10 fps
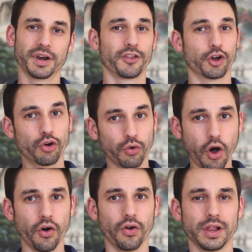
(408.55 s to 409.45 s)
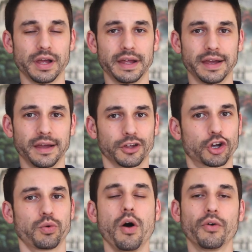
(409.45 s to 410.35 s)
But in the crawl, the
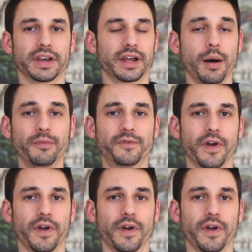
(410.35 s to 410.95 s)
crawl can come